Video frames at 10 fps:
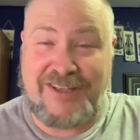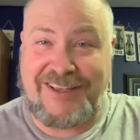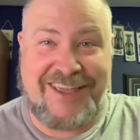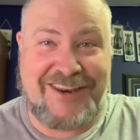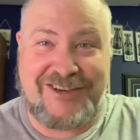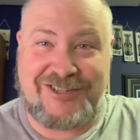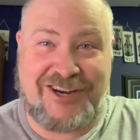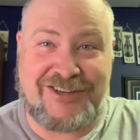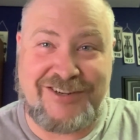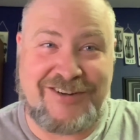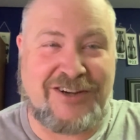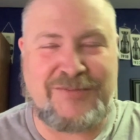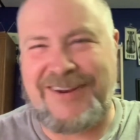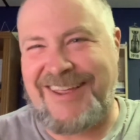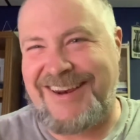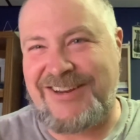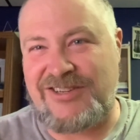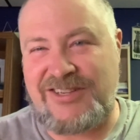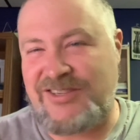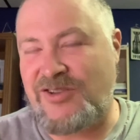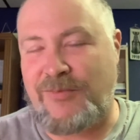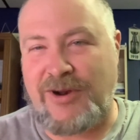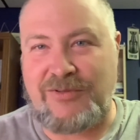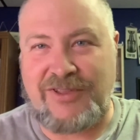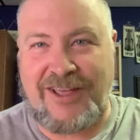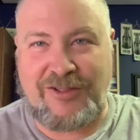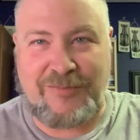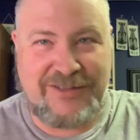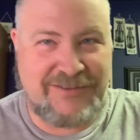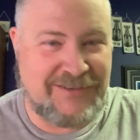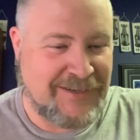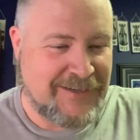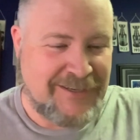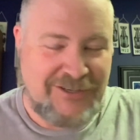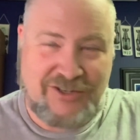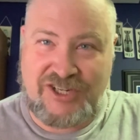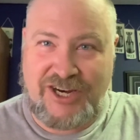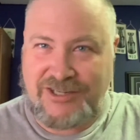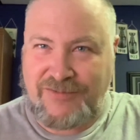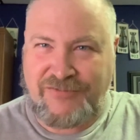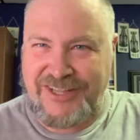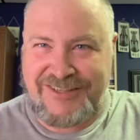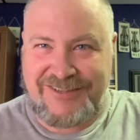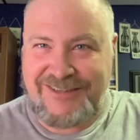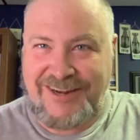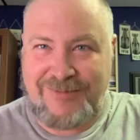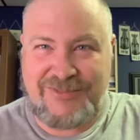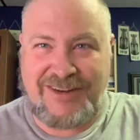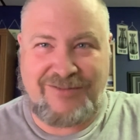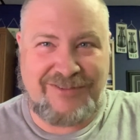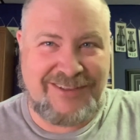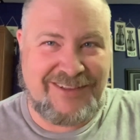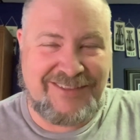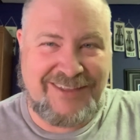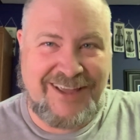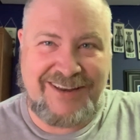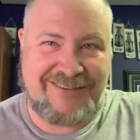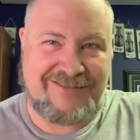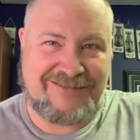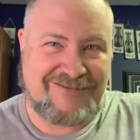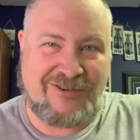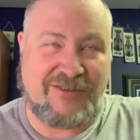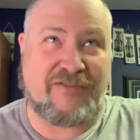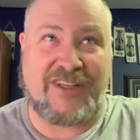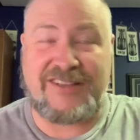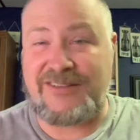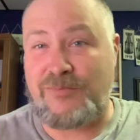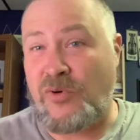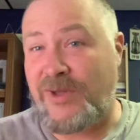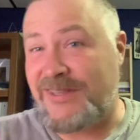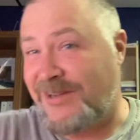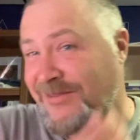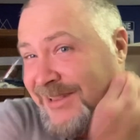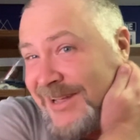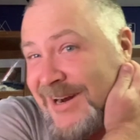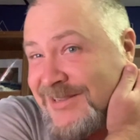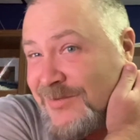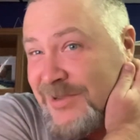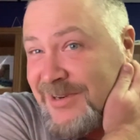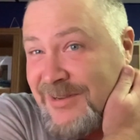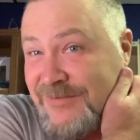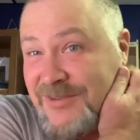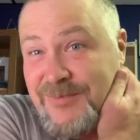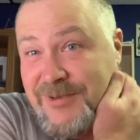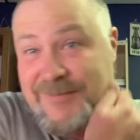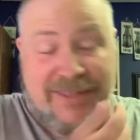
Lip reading: He's changing darts, but again, he's coming out with the elements, just changing flights and stems. I don't think that or flights and points. I don't think that has a big difference. But